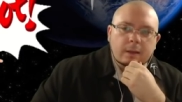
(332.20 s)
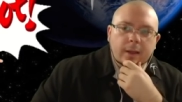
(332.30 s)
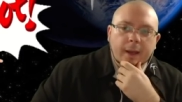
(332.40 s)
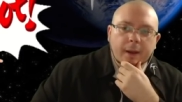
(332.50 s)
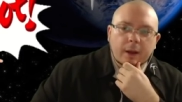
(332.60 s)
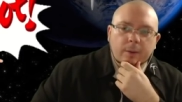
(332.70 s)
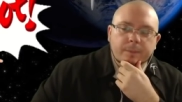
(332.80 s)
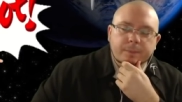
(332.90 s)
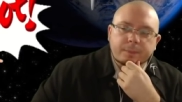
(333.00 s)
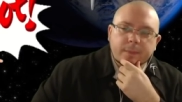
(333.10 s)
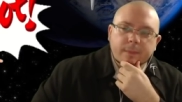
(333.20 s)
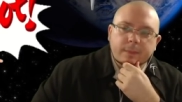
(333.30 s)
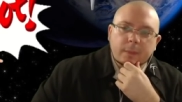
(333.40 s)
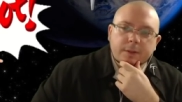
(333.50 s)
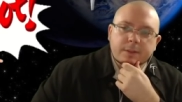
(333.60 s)
And no,
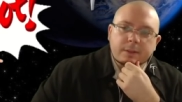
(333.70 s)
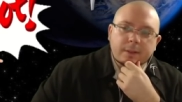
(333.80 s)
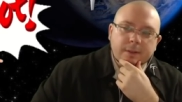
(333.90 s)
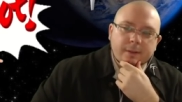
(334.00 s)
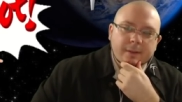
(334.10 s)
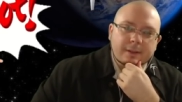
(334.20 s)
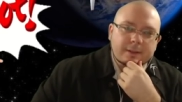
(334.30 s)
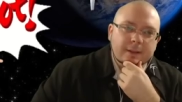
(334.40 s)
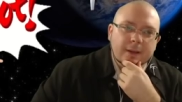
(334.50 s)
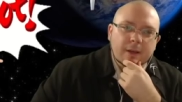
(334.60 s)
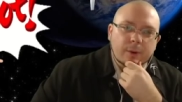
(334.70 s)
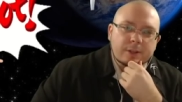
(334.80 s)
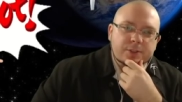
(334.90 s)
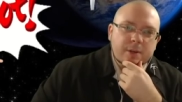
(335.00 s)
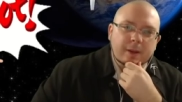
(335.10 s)
this we're not
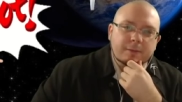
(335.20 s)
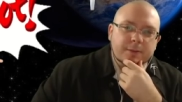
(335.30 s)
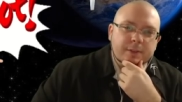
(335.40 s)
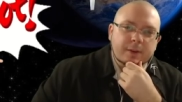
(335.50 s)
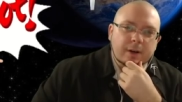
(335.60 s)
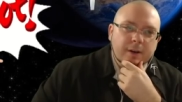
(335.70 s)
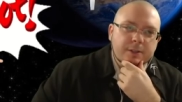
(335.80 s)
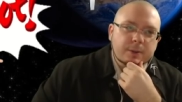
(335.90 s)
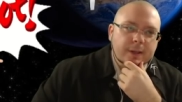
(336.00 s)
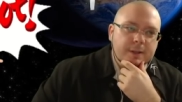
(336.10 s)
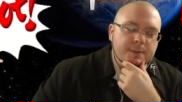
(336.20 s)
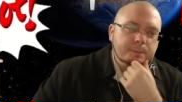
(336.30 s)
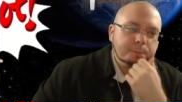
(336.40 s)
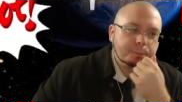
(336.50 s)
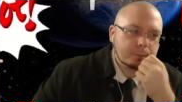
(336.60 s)
streaming FF7R in 2 days.
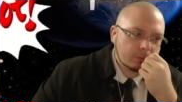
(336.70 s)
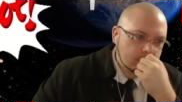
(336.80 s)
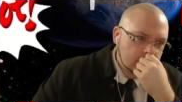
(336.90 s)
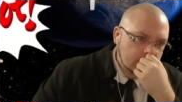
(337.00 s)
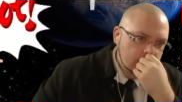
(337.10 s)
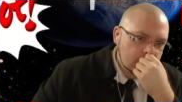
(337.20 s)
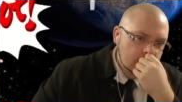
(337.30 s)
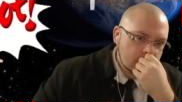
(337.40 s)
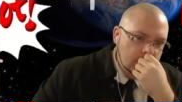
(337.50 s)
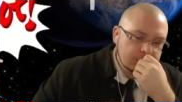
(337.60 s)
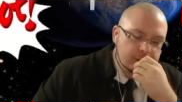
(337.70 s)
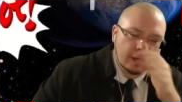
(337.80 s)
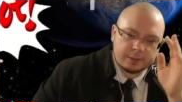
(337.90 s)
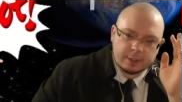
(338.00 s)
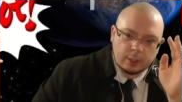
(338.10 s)
So
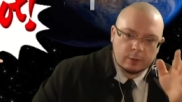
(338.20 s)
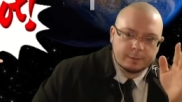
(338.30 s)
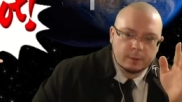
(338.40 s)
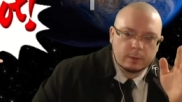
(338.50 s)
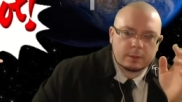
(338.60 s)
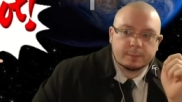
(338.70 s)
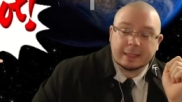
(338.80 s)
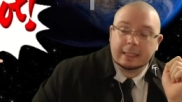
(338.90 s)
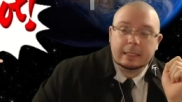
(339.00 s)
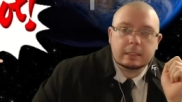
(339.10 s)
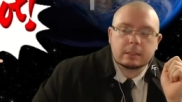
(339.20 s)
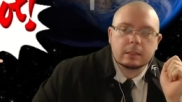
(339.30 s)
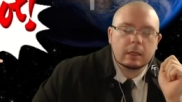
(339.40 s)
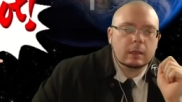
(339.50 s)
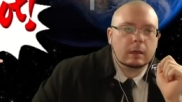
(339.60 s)
yes, go vote, please,
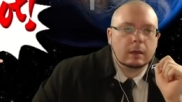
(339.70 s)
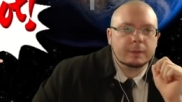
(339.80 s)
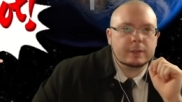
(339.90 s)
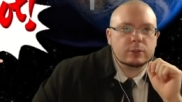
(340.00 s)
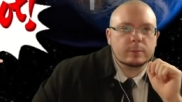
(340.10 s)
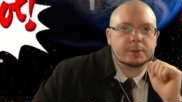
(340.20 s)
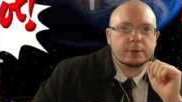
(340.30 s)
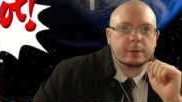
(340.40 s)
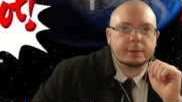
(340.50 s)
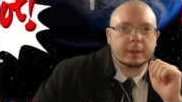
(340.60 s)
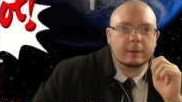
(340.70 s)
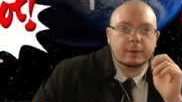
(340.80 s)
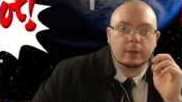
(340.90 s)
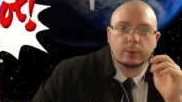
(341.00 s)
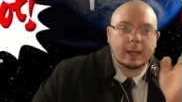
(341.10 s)
on the Doom Eternal thing. If you
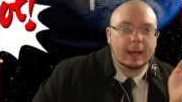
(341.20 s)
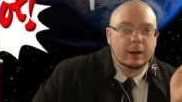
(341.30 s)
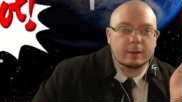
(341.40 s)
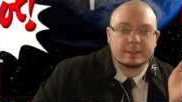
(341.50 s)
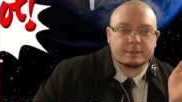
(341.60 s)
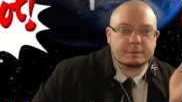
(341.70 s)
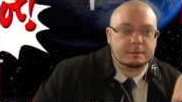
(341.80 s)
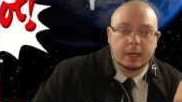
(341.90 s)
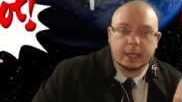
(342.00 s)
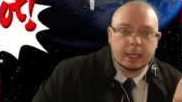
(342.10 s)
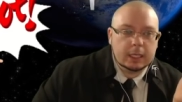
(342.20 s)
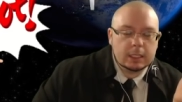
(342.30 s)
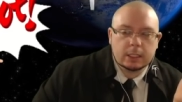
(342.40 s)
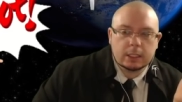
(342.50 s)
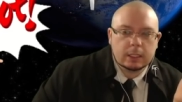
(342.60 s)
don't care, that's fine.
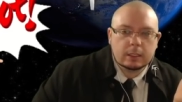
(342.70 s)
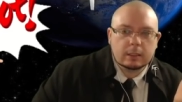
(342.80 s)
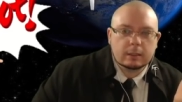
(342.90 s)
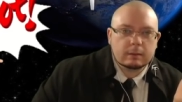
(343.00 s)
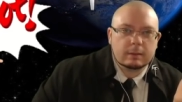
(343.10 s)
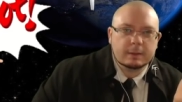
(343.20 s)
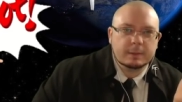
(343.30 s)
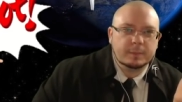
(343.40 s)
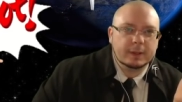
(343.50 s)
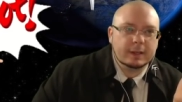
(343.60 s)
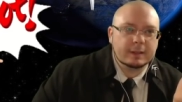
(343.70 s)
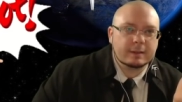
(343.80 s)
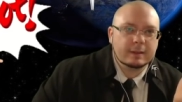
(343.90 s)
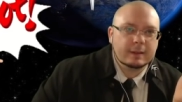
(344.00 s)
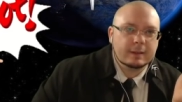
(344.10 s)
But
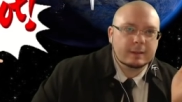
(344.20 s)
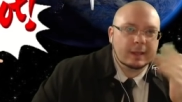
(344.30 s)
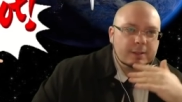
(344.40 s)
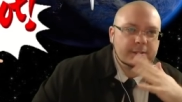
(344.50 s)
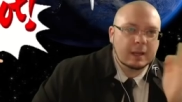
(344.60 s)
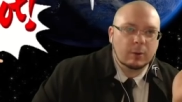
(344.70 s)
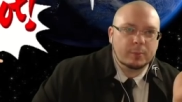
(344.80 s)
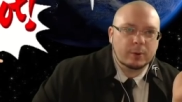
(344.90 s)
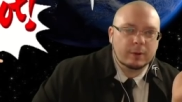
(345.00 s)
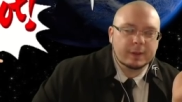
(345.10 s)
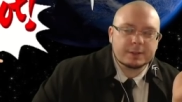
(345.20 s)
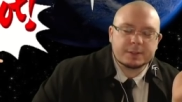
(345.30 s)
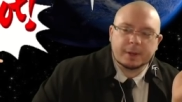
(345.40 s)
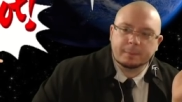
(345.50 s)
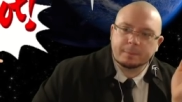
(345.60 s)
that is now a poll that is
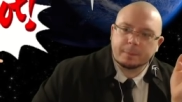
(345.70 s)
up.